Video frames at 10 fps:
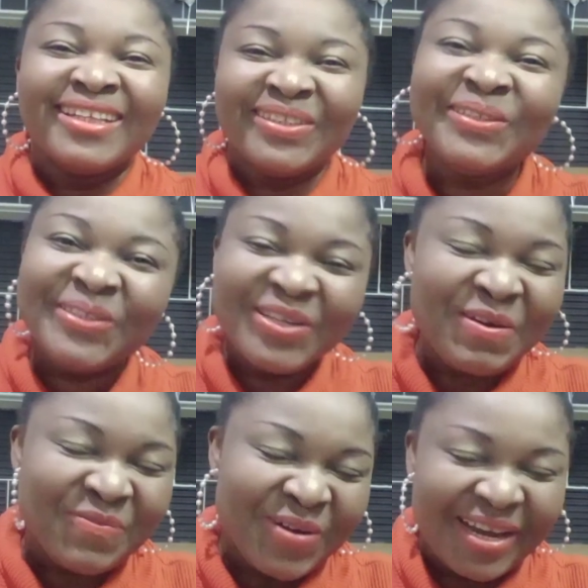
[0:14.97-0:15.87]
Do
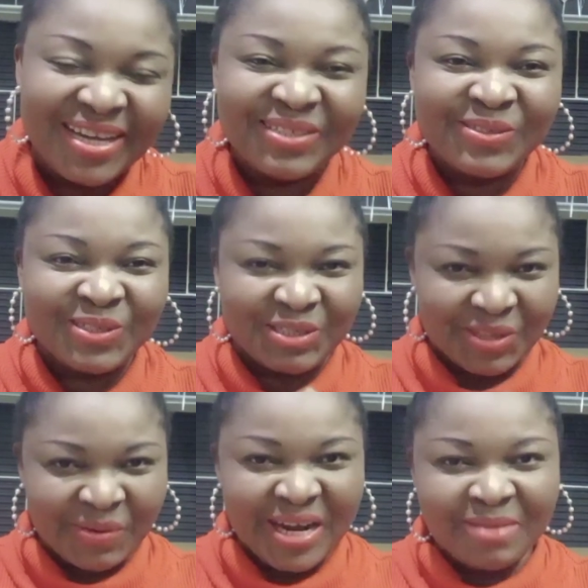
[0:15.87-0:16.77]
not forget to
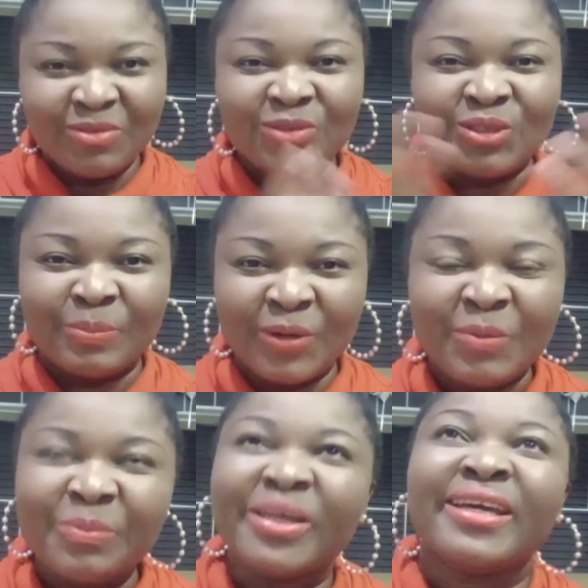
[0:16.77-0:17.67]
subscribe to
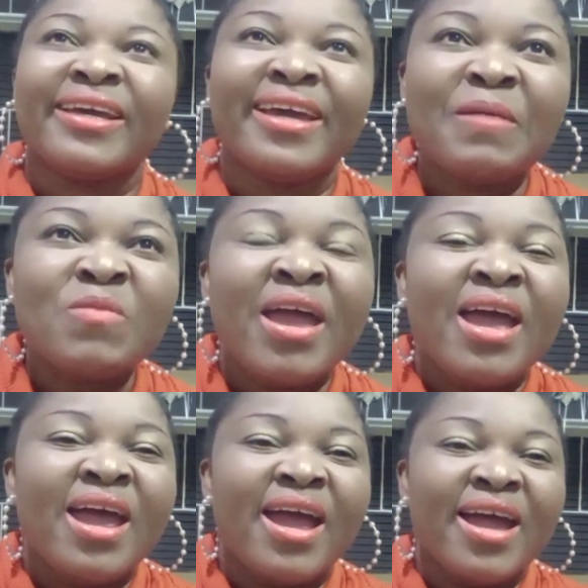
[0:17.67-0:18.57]
support me here,
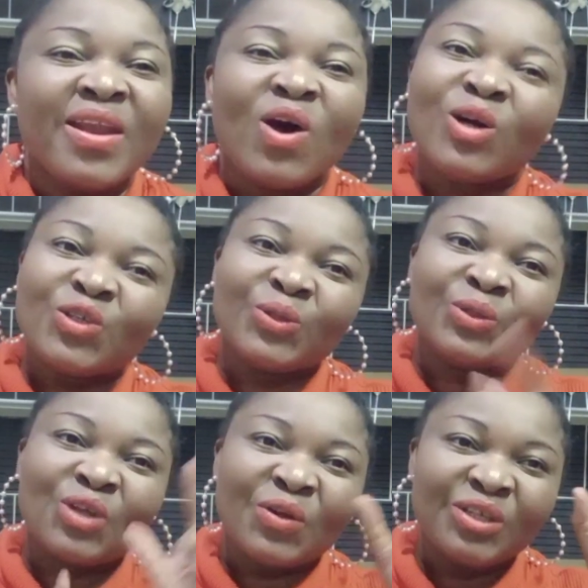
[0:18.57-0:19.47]
and also
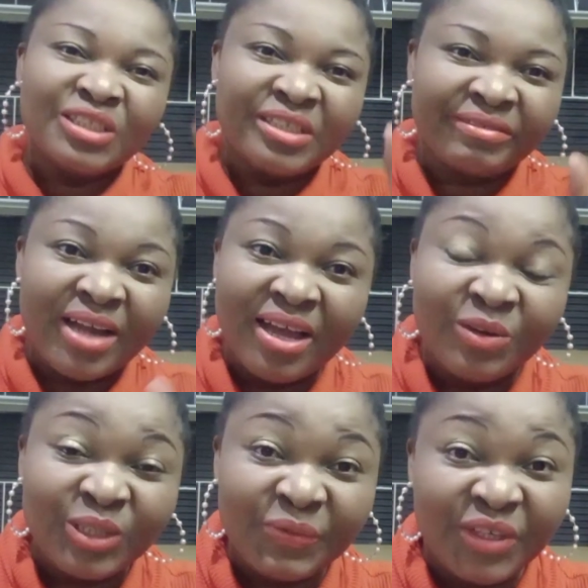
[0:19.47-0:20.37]
turn on the
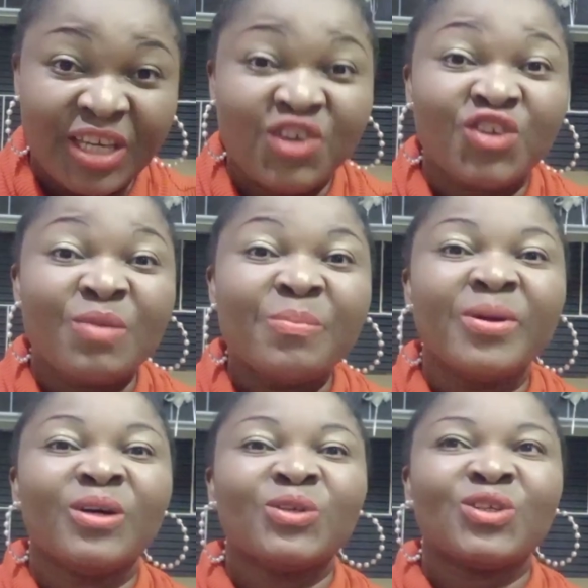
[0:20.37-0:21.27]
notification
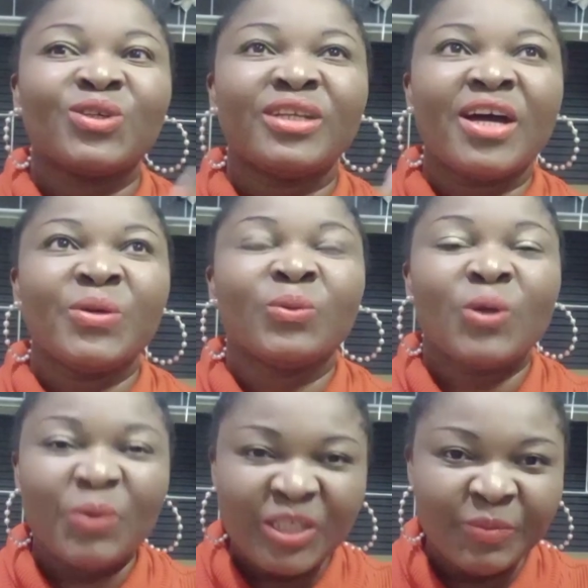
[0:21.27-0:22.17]
bell so that you
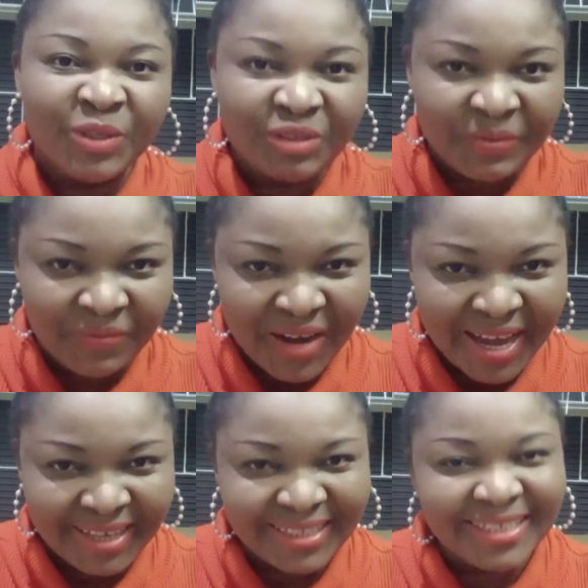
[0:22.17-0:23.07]
will always be
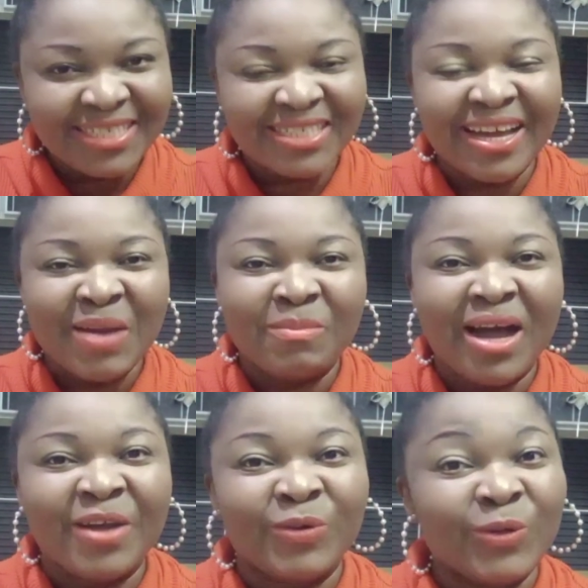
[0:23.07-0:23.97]
notified each time
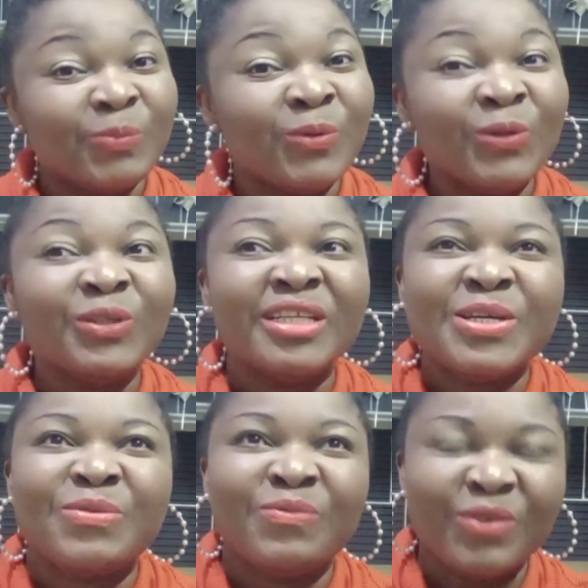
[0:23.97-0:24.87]
I upload
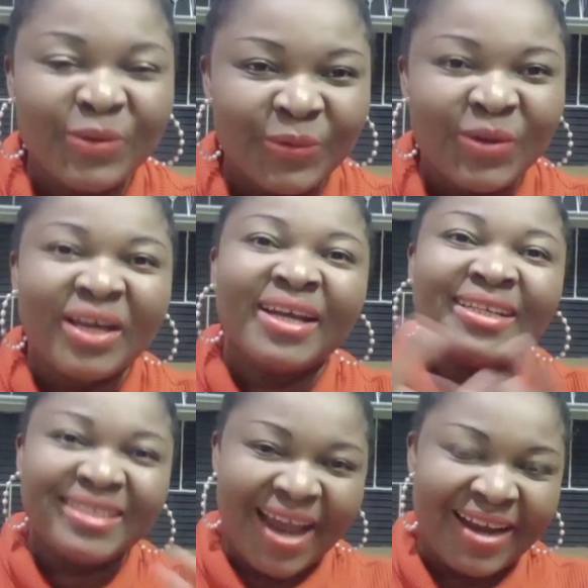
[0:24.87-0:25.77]
a video.
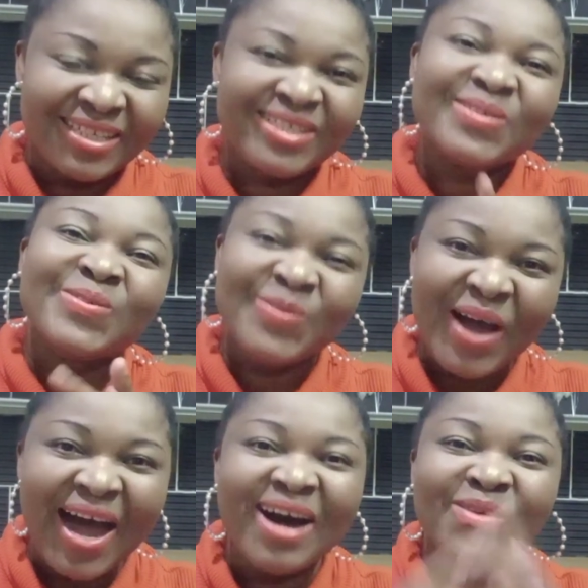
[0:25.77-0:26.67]
Yes,
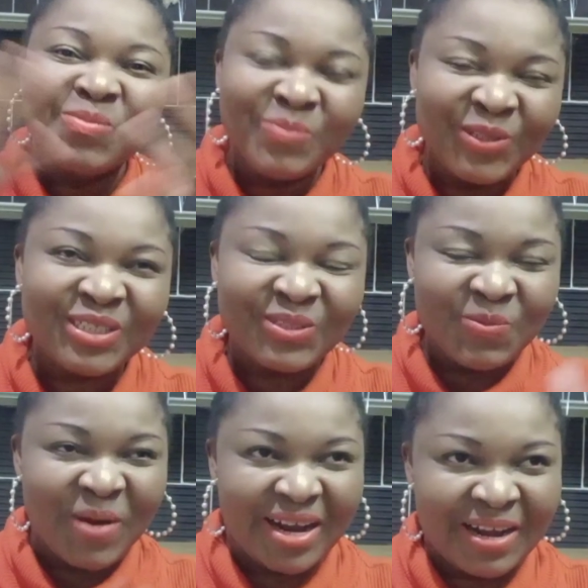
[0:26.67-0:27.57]
you are most
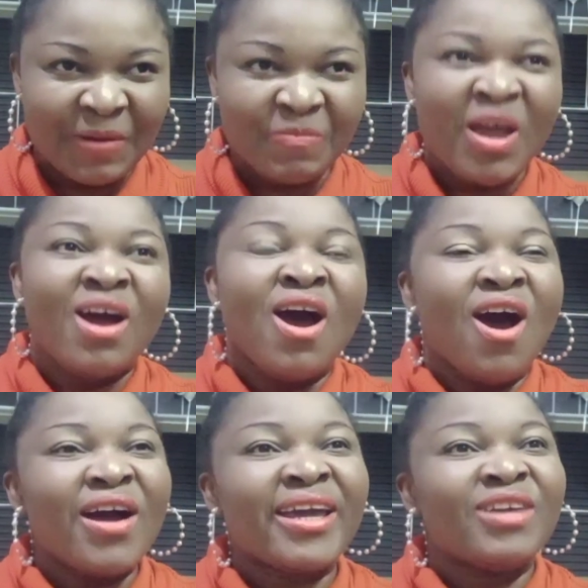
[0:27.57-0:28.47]
welcome.
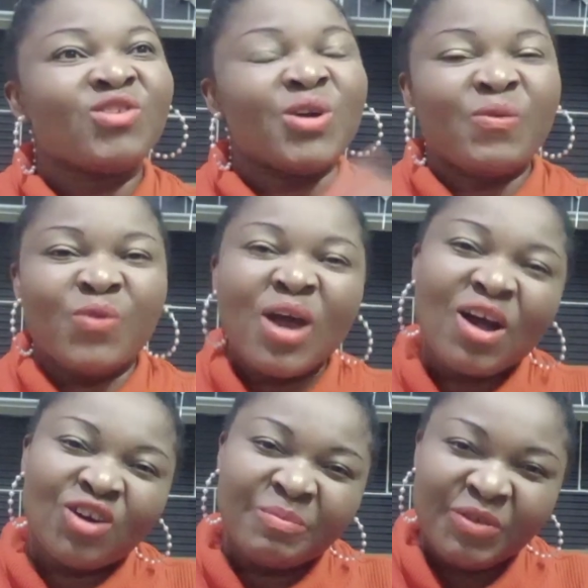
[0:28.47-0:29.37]
Okay, so if you
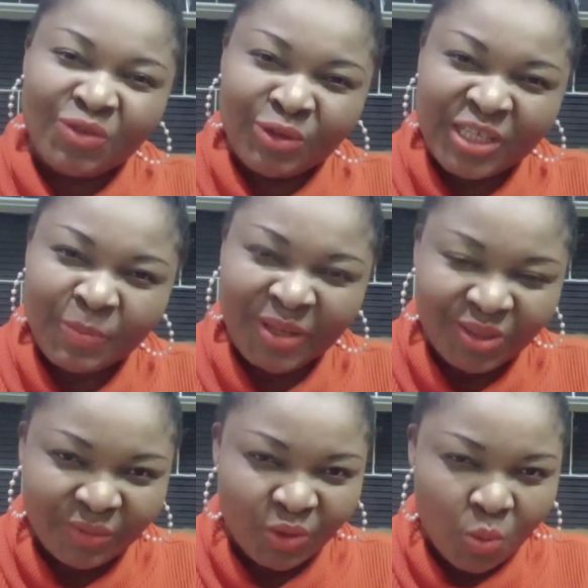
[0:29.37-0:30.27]
are coming to this
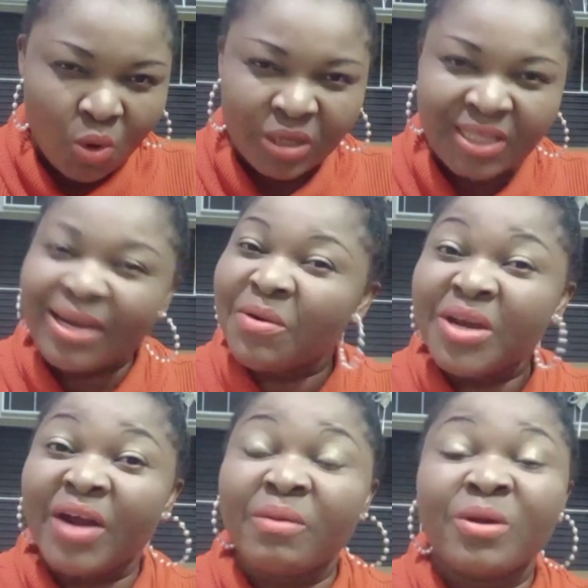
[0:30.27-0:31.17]
part of the world,
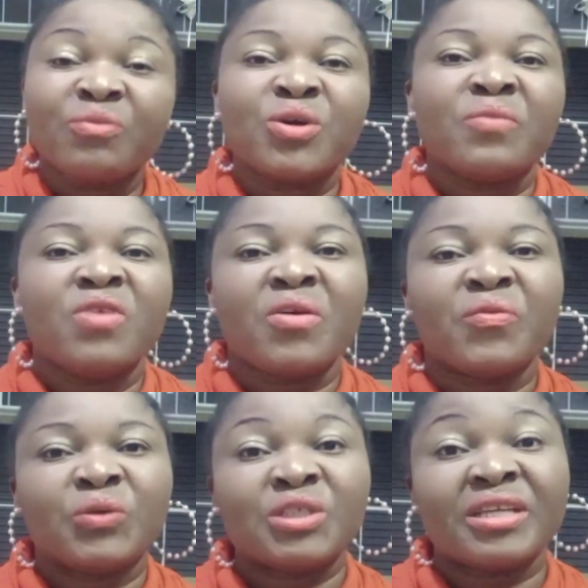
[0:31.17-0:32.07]
Saudi Arabia, for the
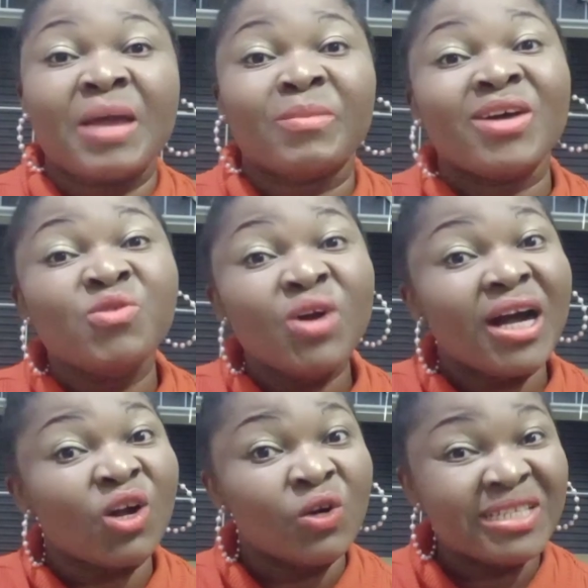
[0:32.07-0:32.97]
very first time, and you
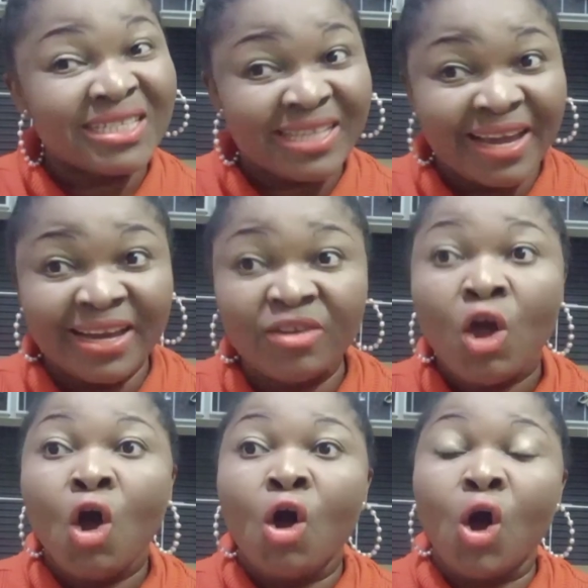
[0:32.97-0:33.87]
are concerned
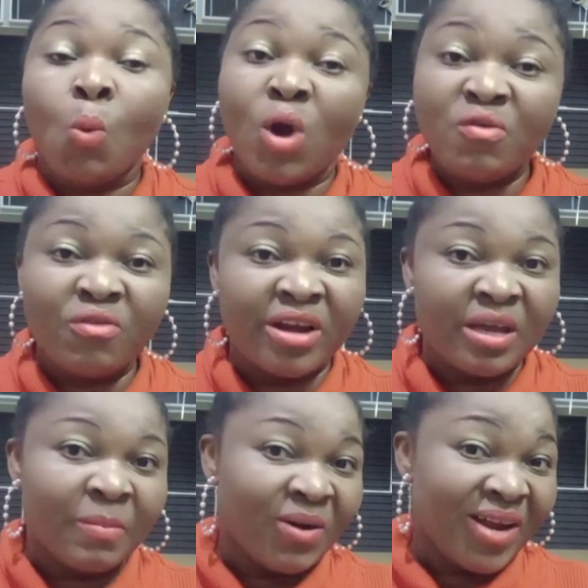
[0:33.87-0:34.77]
or
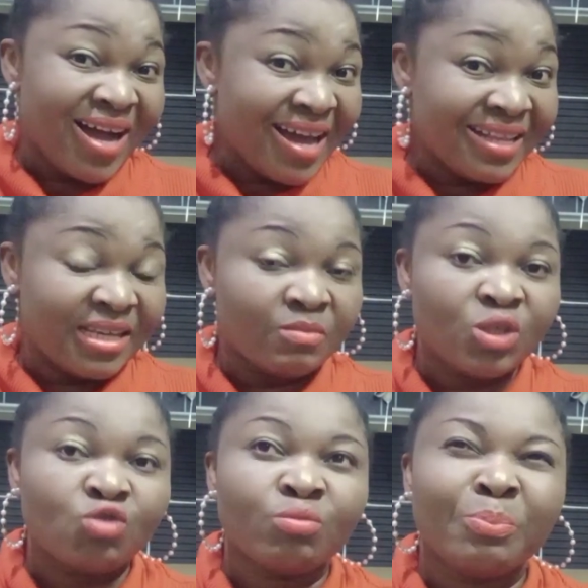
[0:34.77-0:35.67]
wondering about the
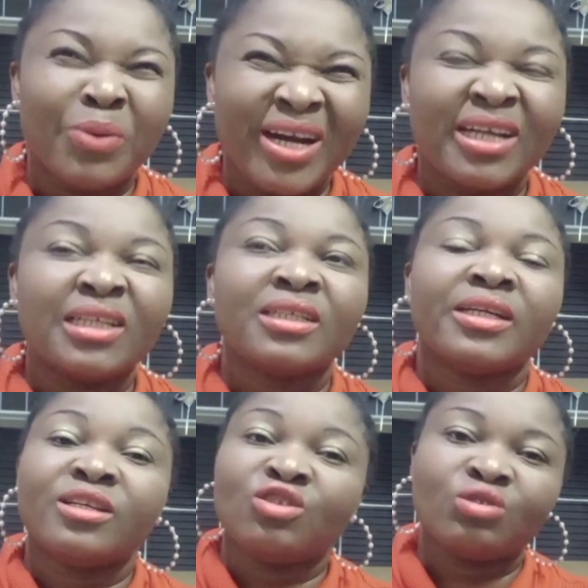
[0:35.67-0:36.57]
items to bring
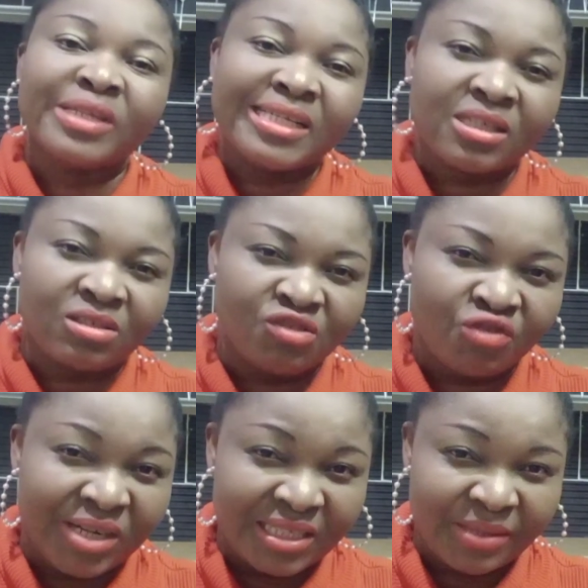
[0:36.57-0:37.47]
into this
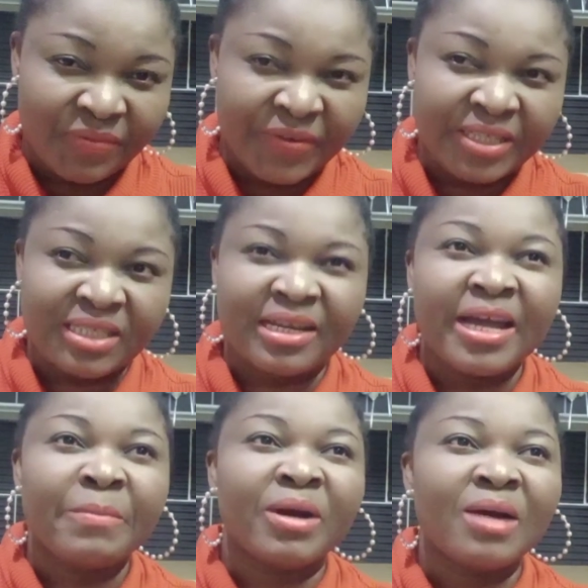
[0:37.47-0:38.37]
country as a first
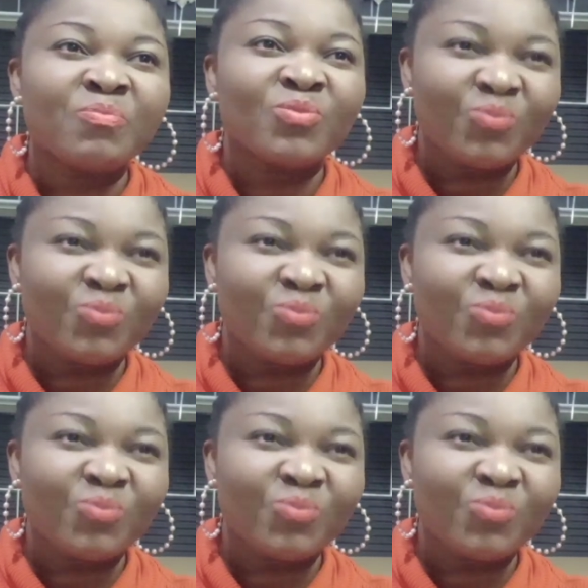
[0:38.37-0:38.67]
timer,